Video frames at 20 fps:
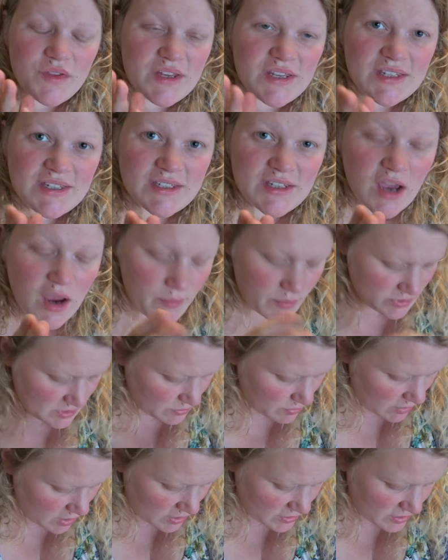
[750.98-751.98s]
this type of
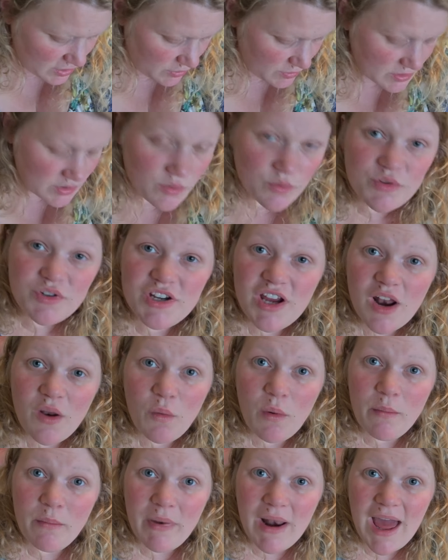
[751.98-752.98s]
tomato is called
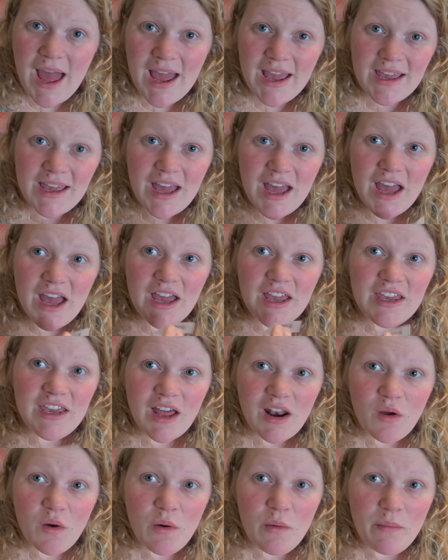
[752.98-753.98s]
yellow and black.
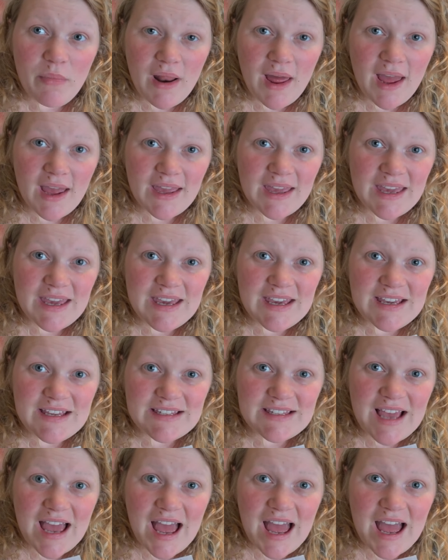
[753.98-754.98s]
Yellow and black
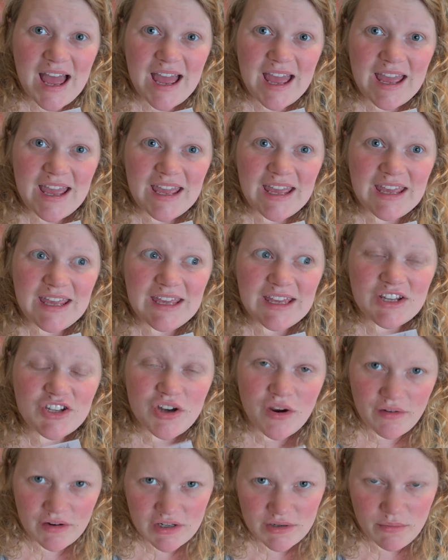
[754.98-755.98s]
is a
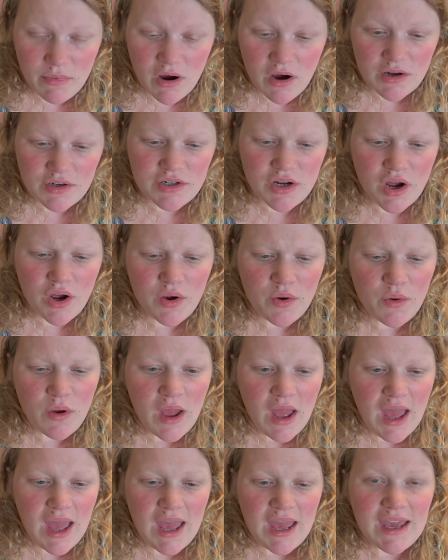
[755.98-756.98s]
cherry tomato.
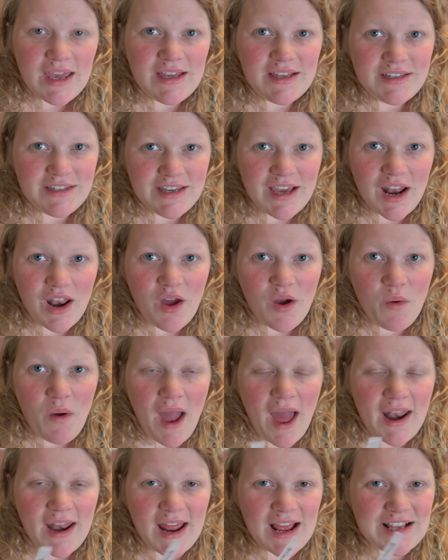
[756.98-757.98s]
It's yellow
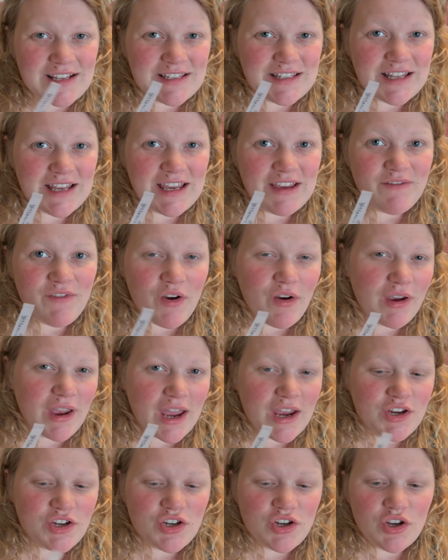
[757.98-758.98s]
and it has the
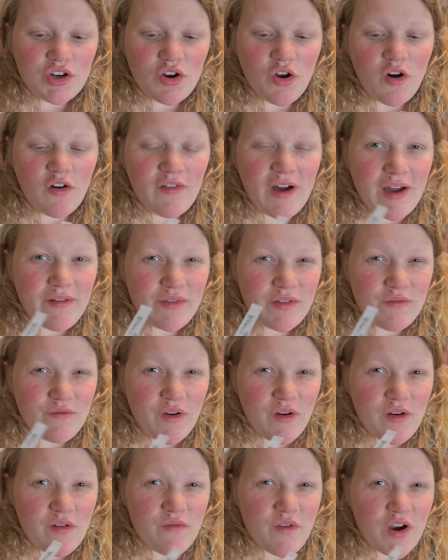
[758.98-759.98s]
variegation of having
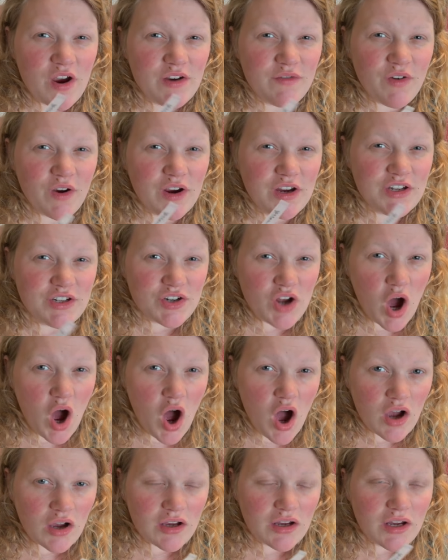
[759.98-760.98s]
very, very, very
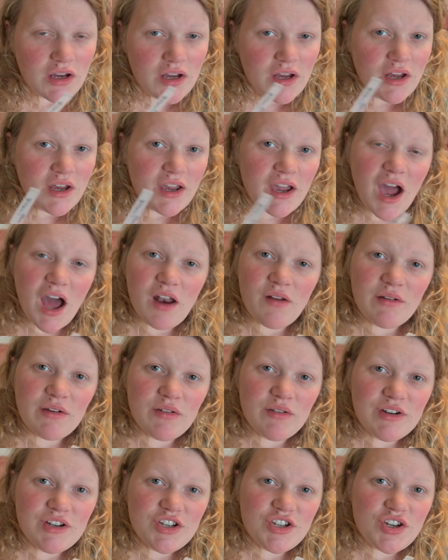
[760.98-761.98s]
dark colouring
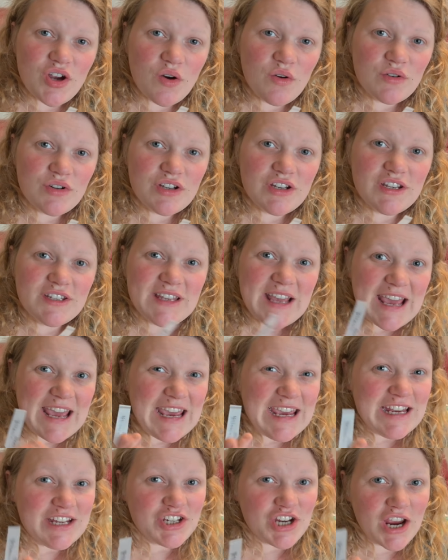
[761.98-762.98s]
on its shoulders.
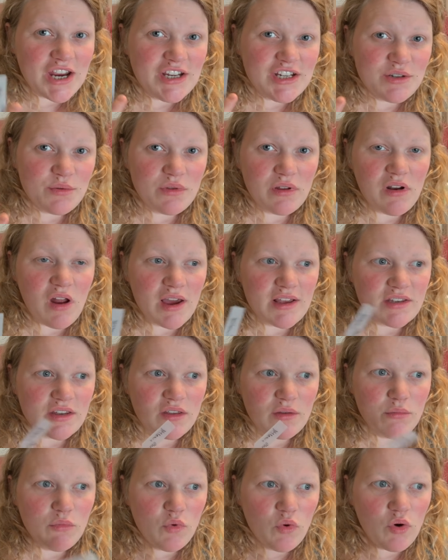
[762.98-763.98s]
It changes the light,
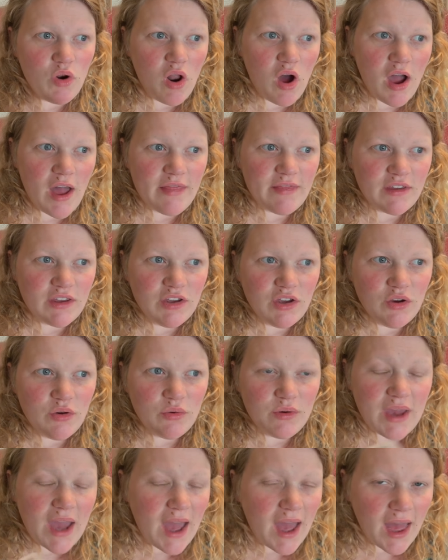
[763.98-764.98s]
so the more light that
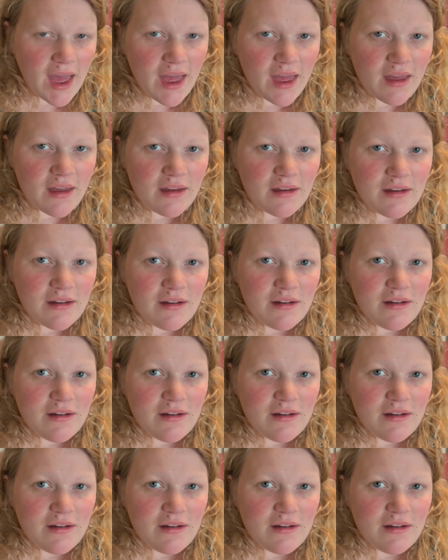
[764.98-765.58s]
you get